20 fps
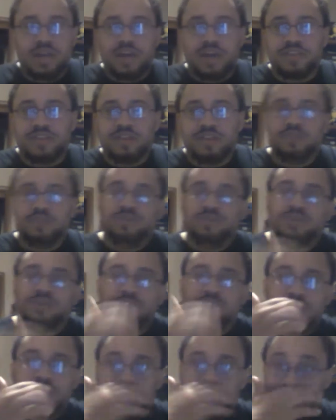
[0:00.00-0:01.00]
I think
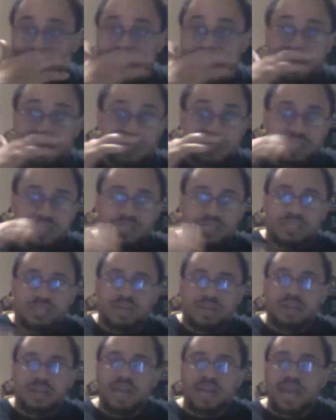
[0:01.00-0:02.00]
Ludacris has actually
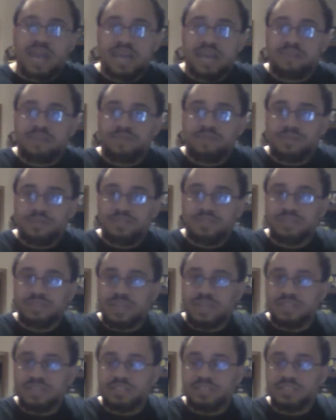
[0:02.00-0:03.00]
done a handful of
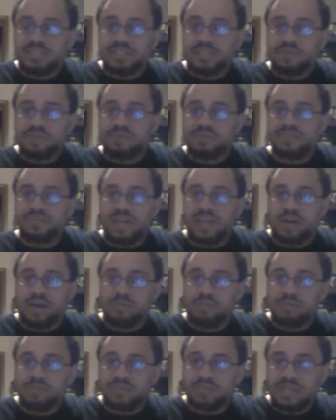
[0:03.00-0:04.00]
skits on some of his
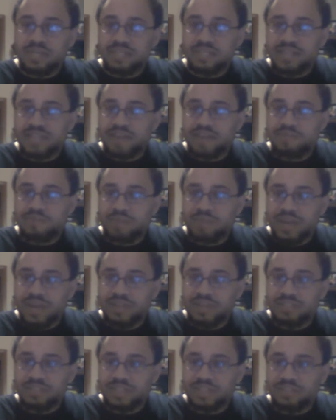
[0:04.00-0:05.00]
albums. I just haven't
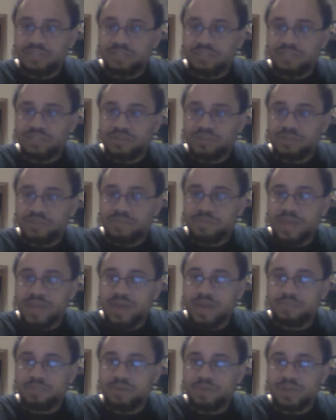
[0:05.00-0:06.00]
paid attention to them
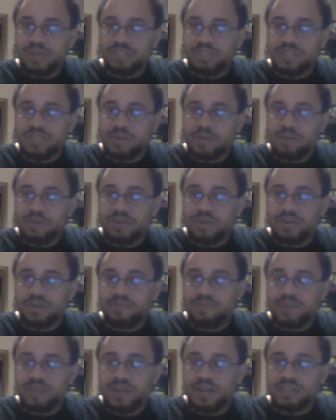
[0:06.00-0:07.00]
that much. And I wanted
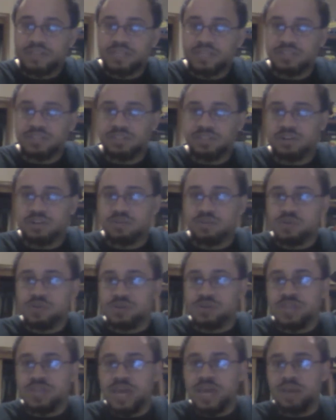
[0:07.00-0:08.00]
to finally start
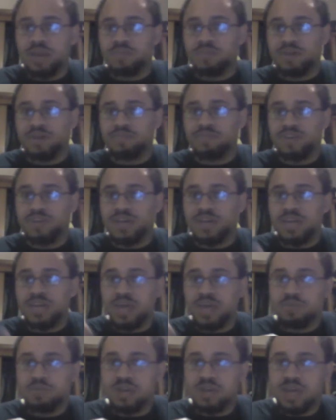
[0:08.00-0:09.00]
doing that. I mean, I've done
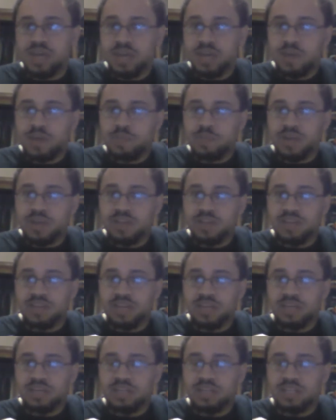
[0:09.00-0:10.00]
Eminem, and I
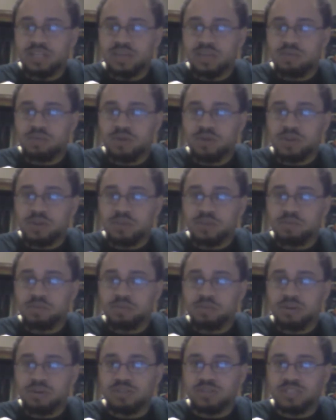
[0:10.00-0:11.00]
think I did like one other
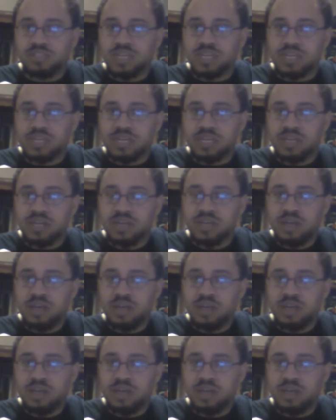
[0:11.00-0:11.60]
person.